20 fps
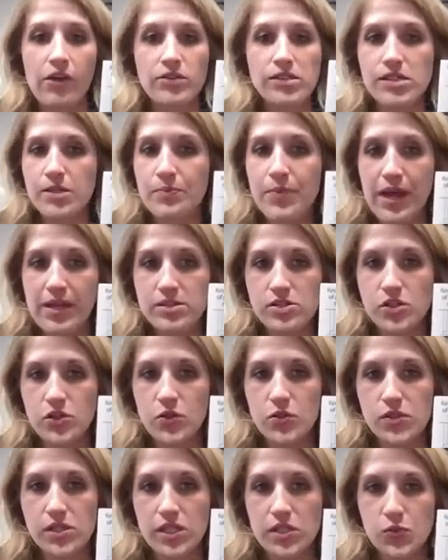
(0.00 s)
how to
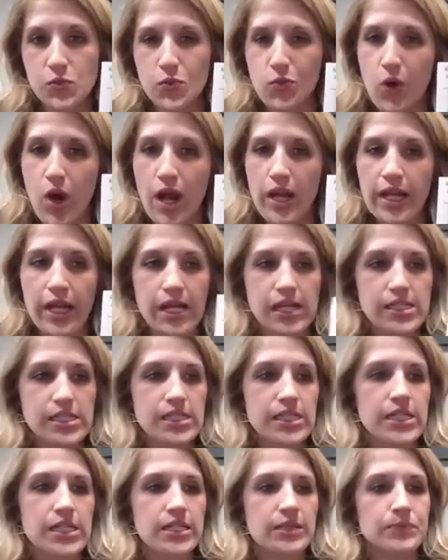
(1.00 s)
best use this
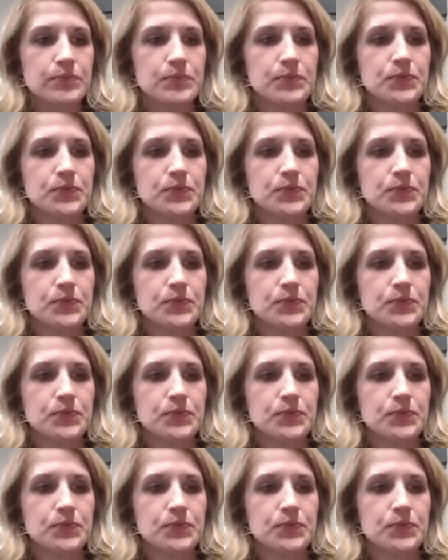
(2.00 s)
product